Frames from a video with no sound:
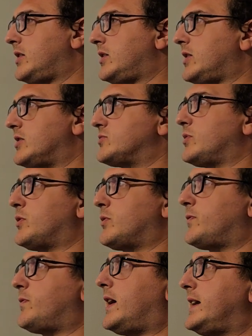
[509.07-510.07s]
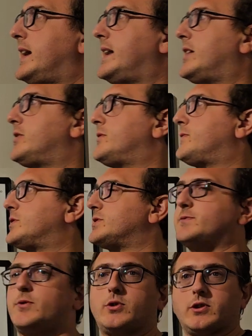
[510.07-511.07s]
Because we'll find that out in verse
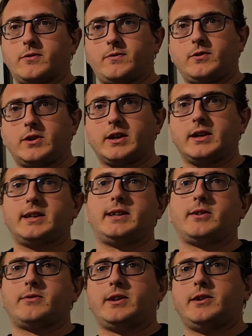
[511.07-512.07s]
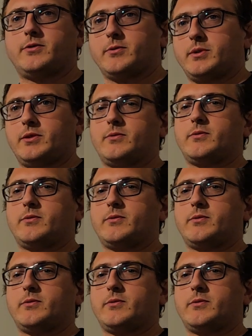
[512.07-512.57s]
4, if you can get that ready for me.